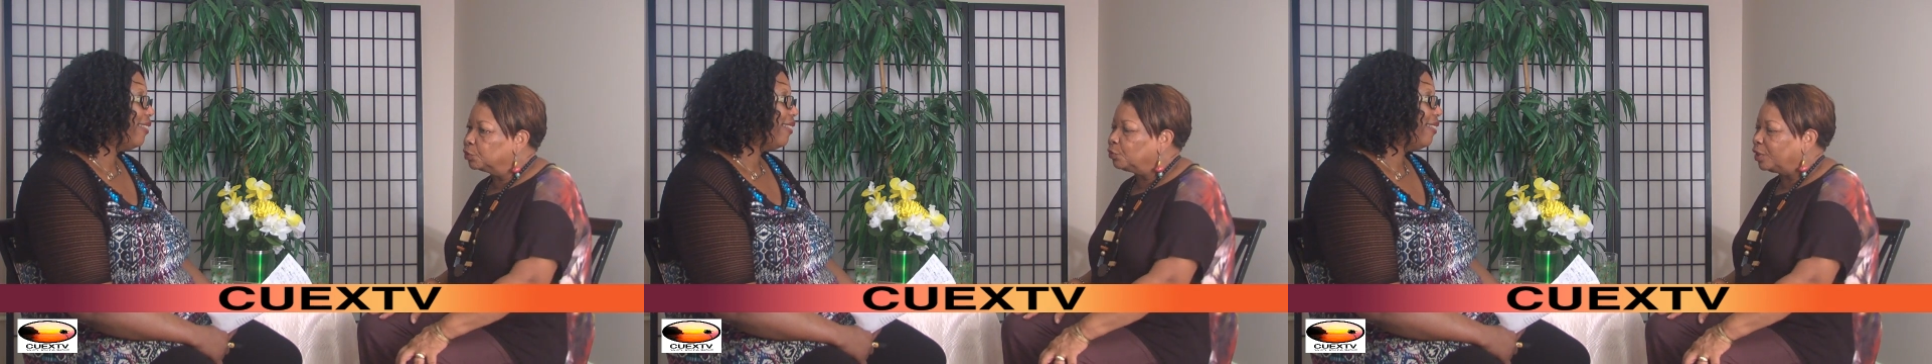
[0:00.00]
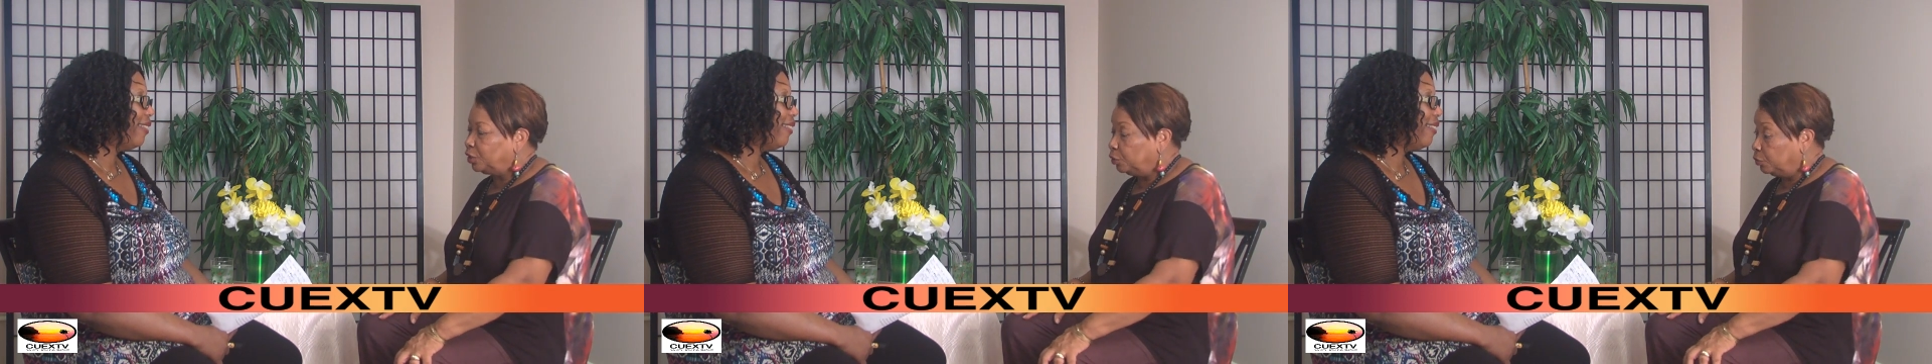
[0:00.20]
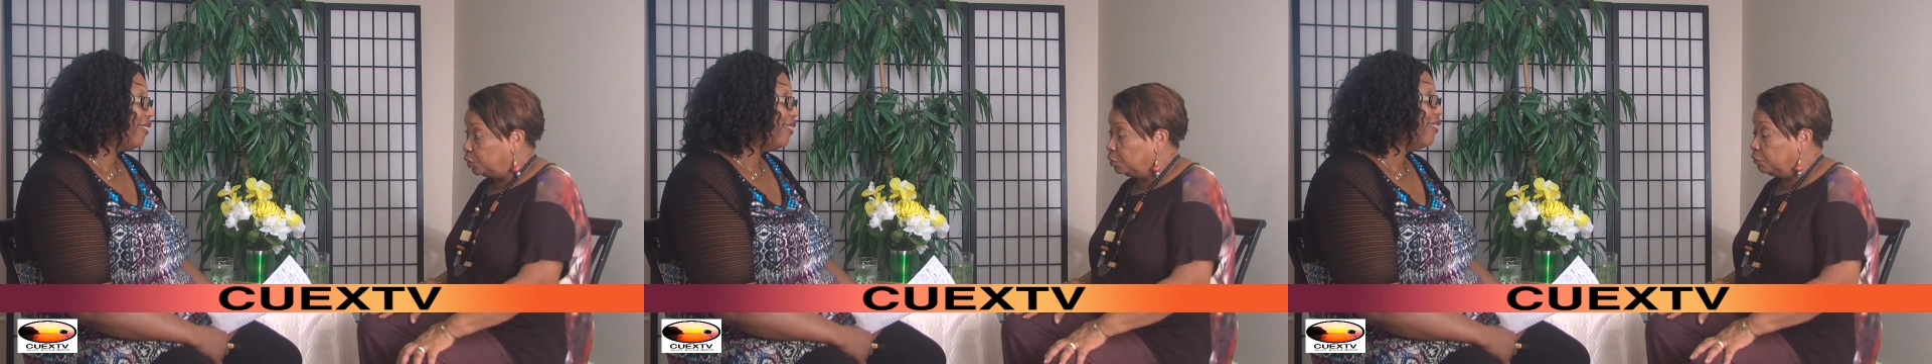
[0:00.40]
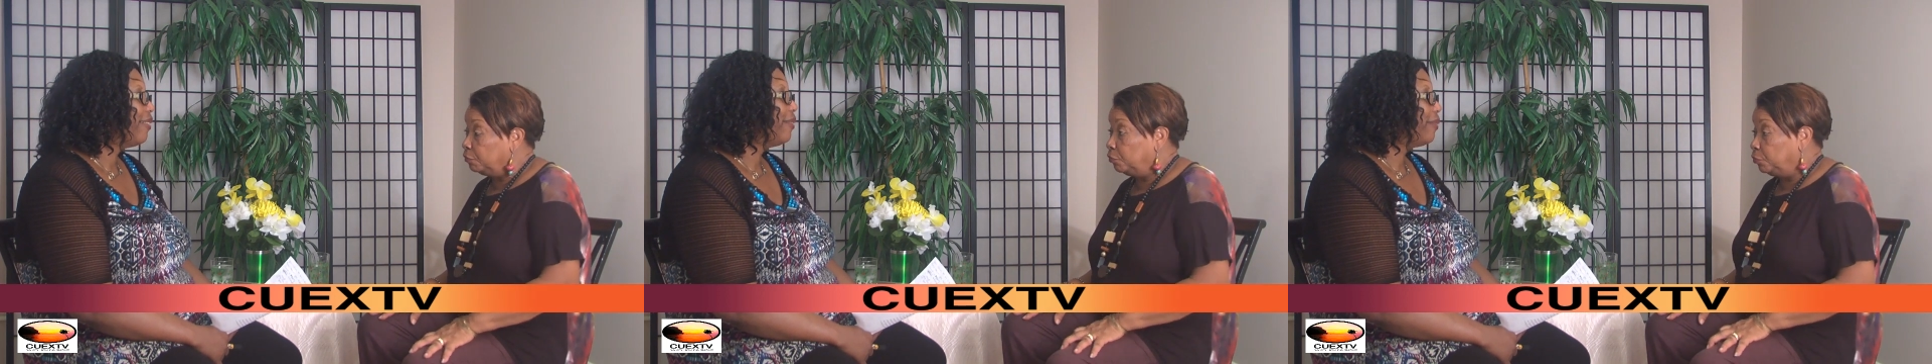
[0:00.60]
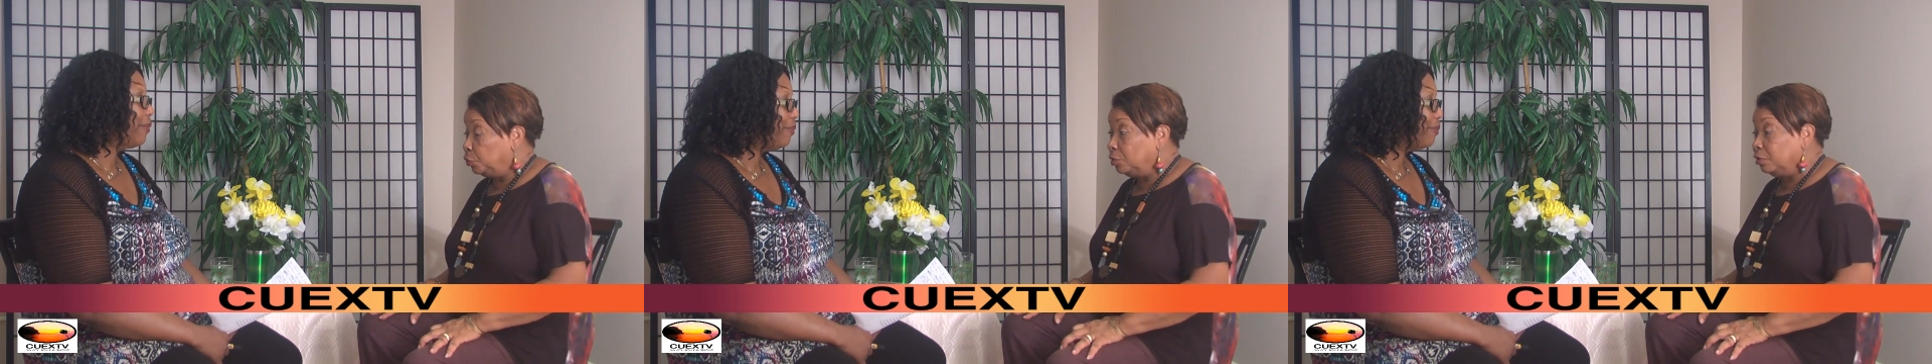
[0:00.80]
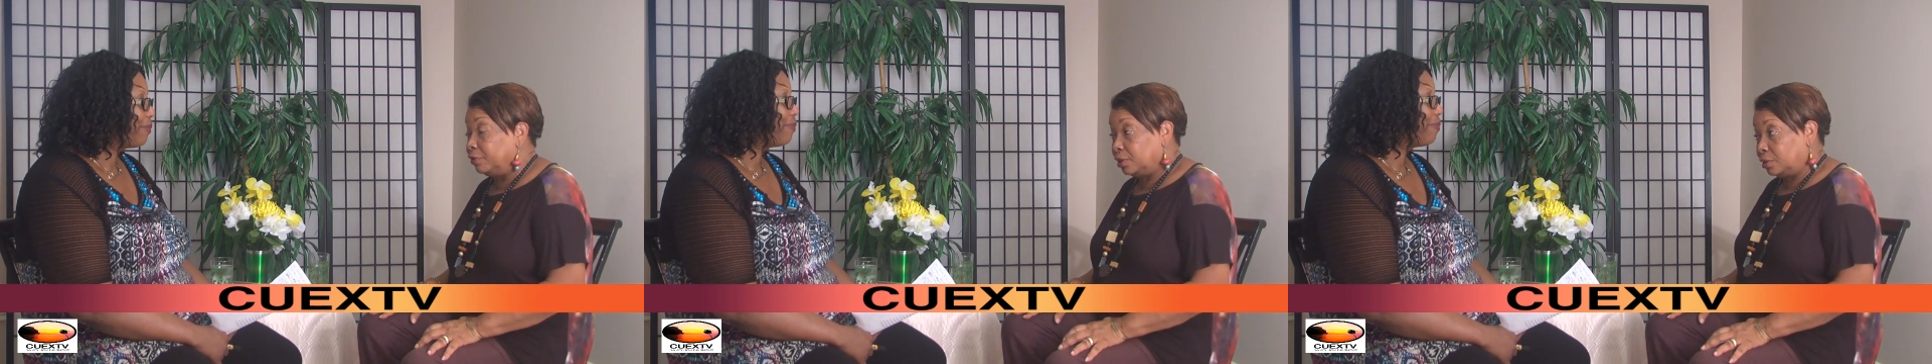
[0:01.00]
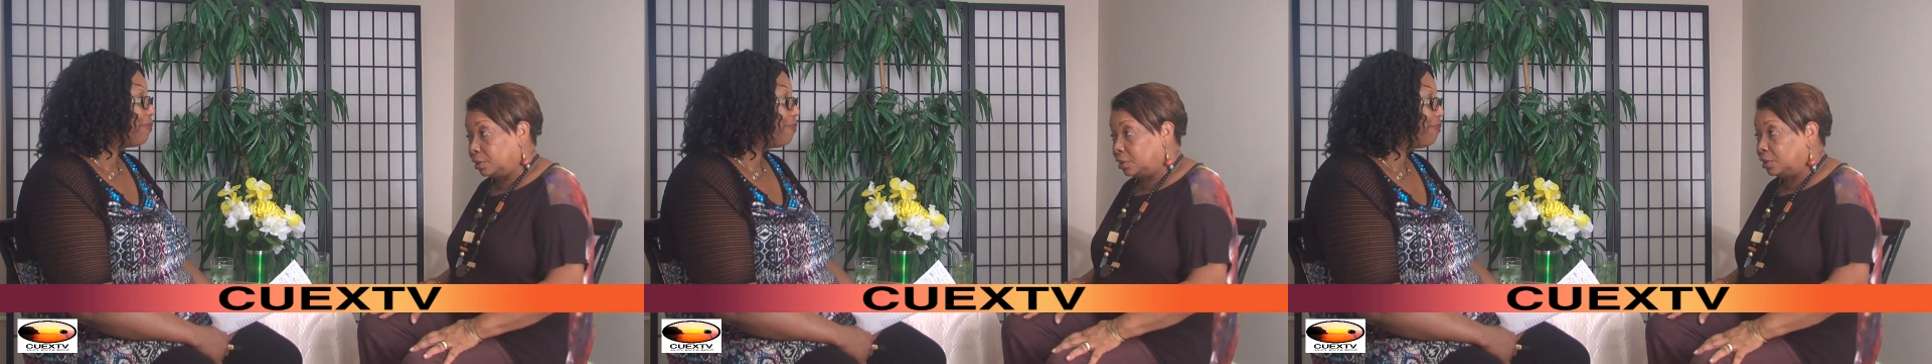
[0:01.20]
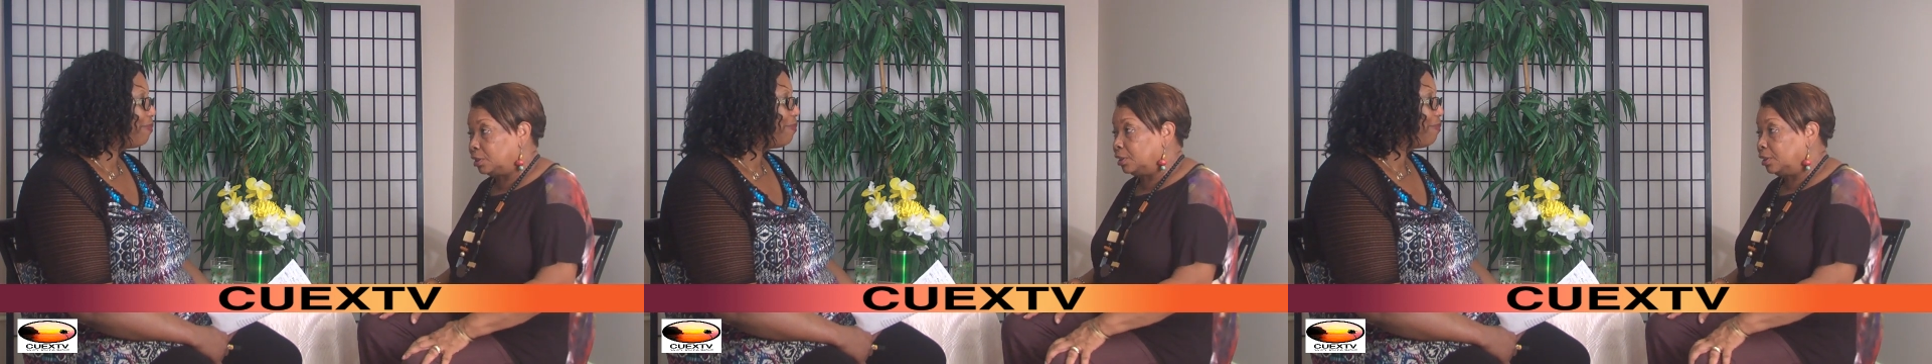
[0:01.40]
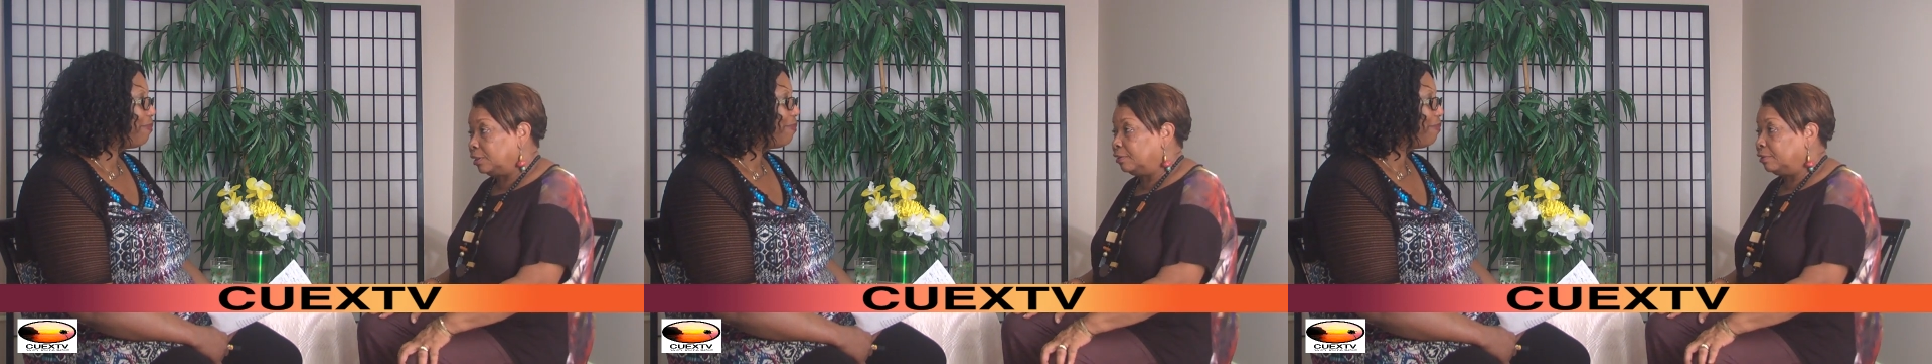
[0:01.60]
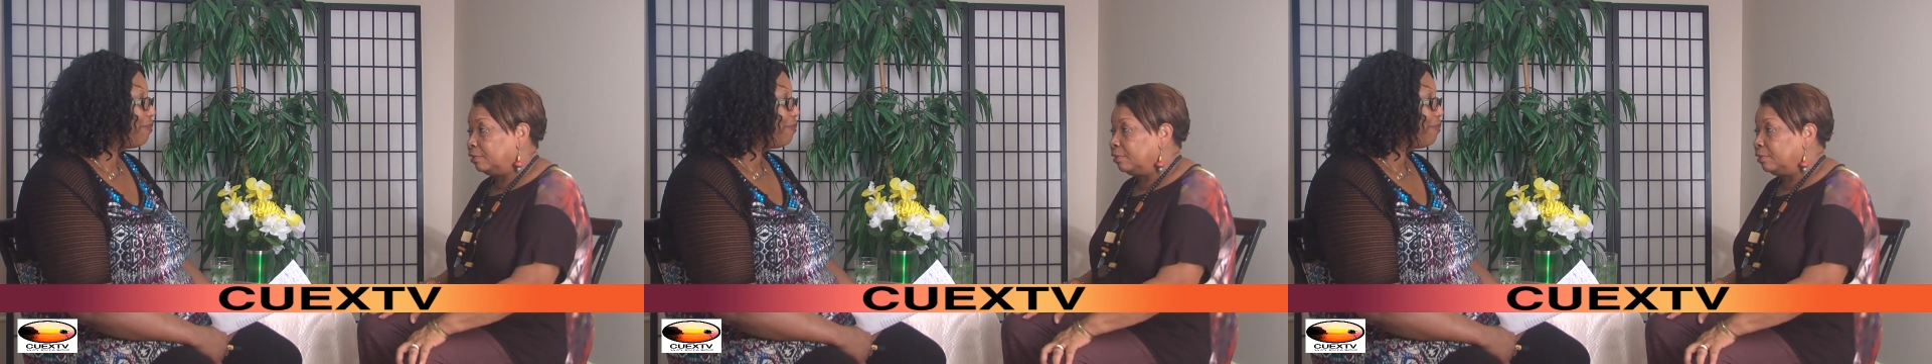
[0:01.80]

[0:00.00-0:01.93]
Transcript: graduation from university,